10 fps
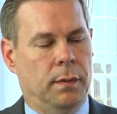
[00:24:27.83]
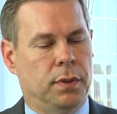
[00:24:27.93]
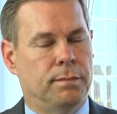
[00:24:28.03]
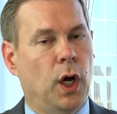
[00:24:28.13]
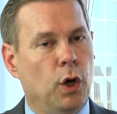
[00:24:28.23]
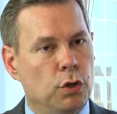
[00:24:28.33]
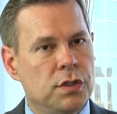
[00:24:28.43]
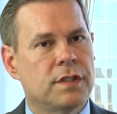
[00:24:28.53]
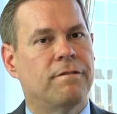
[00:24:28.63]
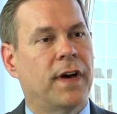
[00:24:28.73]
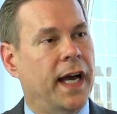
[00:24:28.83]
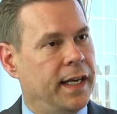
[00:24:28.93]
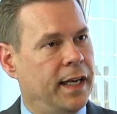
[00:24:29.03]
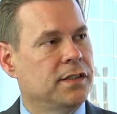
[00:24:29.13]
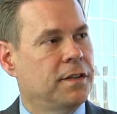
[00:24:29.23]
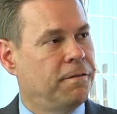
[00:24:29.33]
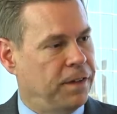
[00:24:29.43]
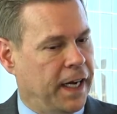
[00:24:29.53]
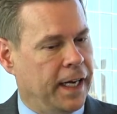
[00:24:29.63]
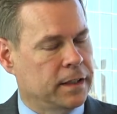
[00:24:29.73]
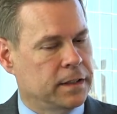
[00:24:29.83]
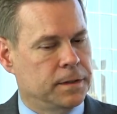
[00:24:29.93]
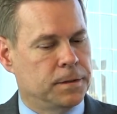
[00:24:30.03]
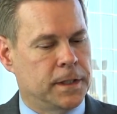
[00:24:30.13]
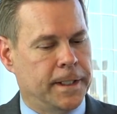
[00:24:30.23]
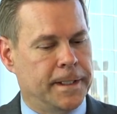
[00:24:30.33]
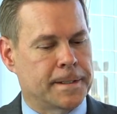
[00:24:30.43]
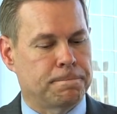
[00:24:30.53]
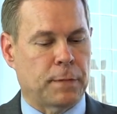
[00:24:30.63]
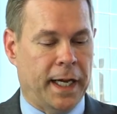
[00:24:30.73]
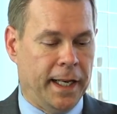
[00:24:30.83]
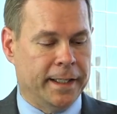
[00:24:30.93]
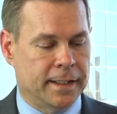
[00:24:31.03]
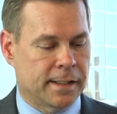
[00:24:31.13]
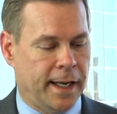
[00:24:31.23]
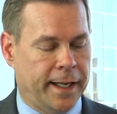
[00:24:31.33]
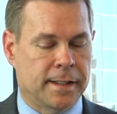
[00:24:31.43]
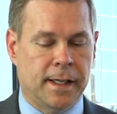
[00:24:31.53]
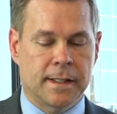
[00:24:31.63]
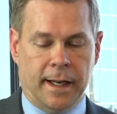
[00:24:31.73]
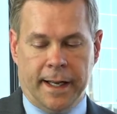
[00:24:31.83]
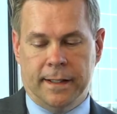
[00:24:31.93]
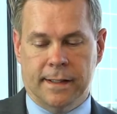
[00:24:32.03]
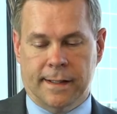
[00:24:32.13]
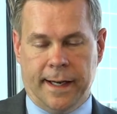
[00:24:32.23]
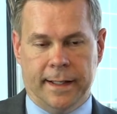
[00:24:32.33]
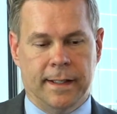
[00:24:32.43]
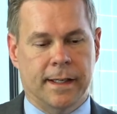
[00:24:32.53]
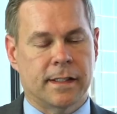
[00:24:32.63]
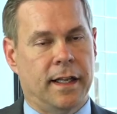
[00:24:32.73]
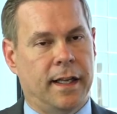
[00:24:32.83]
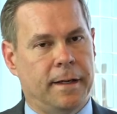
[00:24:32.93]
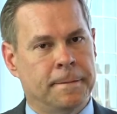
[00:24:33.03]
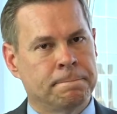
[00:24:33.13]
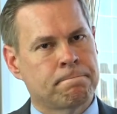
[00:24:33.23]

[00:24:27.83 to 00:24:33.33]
proposed findings of fact and says, I like this, I like this, I like this, I like this, and they